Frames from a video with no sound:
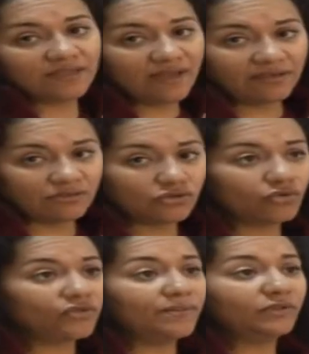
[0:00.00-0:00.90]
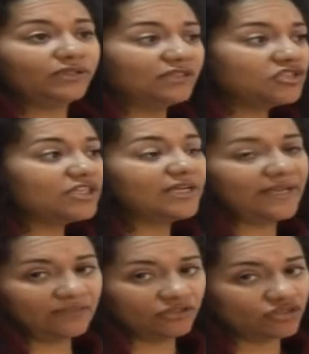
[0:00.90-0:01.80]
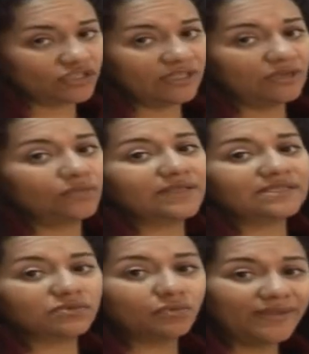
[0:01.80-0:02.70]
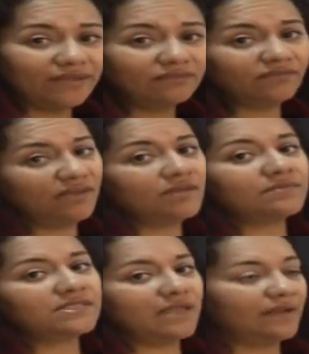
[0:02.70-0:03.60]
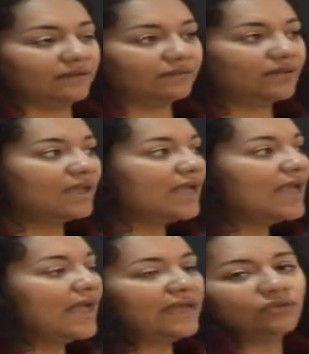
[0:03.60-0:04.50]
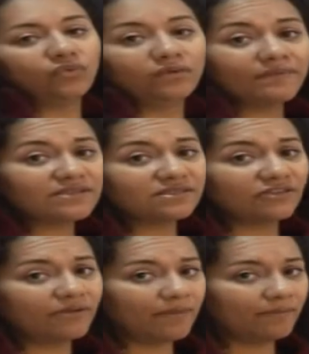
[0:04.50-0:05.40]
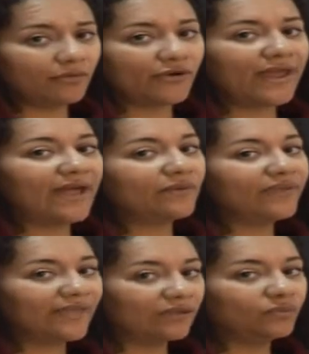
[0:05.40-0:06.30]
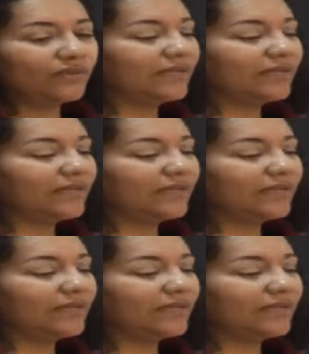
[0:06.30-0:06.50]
height. So the potential energy equals weight times height. And we must remember, how can we